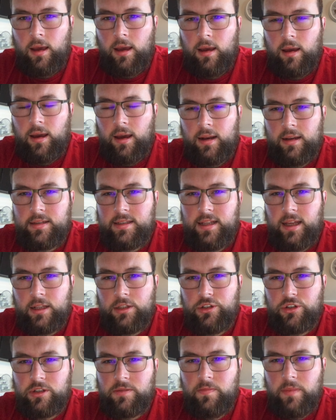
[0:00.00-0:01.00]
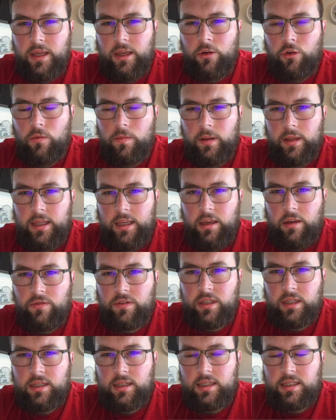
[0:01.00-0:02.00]
And it's not just me who believes
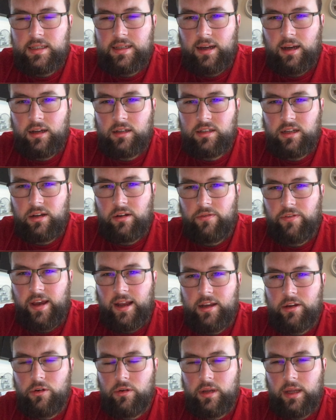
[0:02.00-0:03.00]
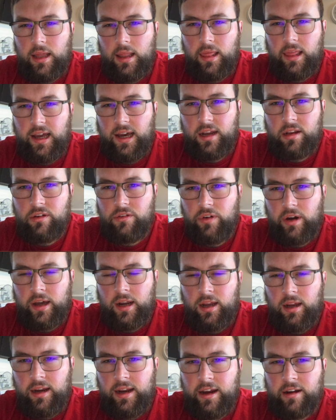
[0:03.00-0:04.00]
this stock is undervalued. A lot of
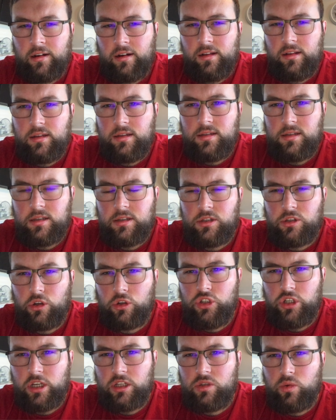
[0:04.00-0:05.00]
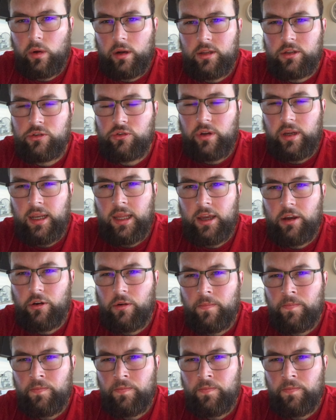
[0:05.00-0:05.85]
online articles, such as the one on screen here,